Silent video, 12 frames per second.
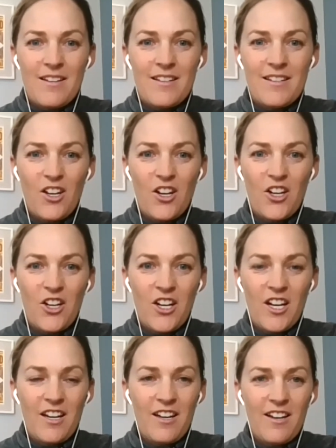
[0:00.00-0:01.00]
So
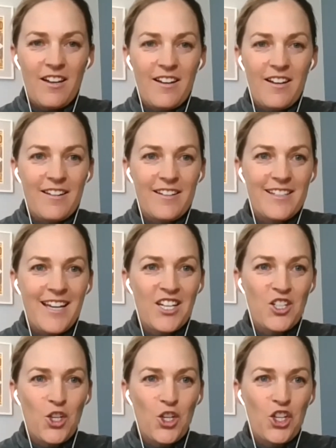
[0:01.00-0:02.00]

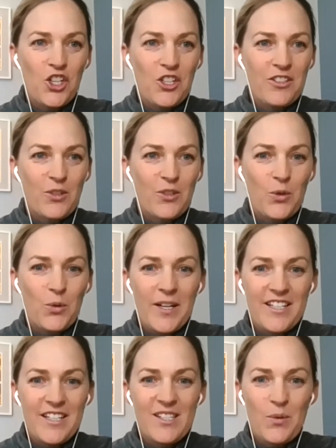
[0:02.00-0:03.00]
take two, it's
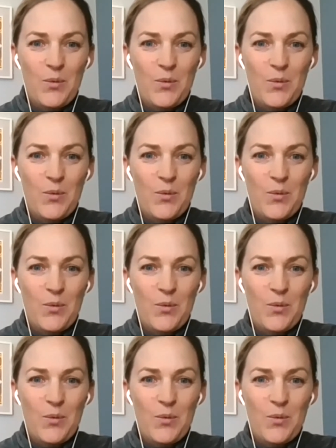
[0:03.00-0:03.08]
always the